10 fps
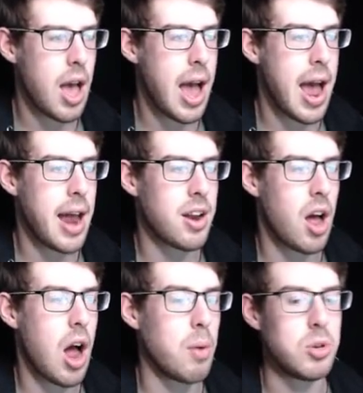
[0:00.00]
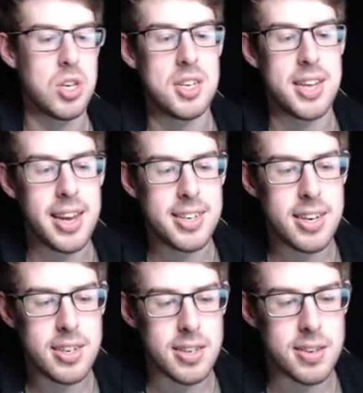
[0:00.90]
and I was
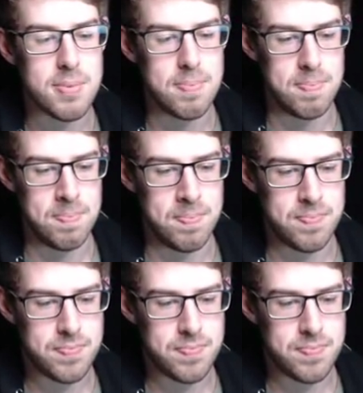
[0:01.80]
addicted. The